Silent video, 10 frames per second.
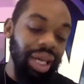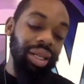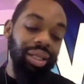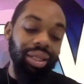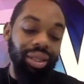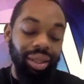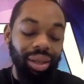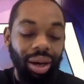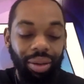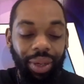just, just
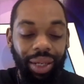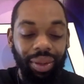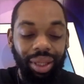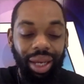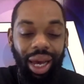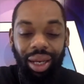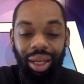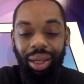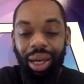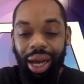talk about that
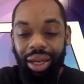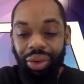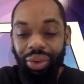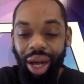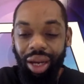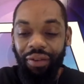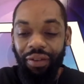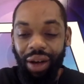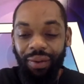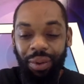and how you got
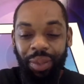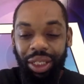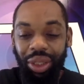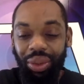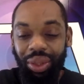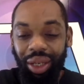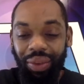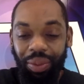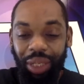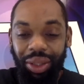involved. What made you get,
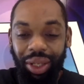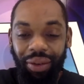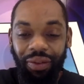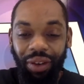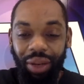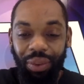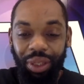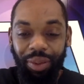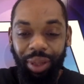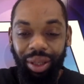What made you get involved with
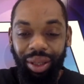Spur?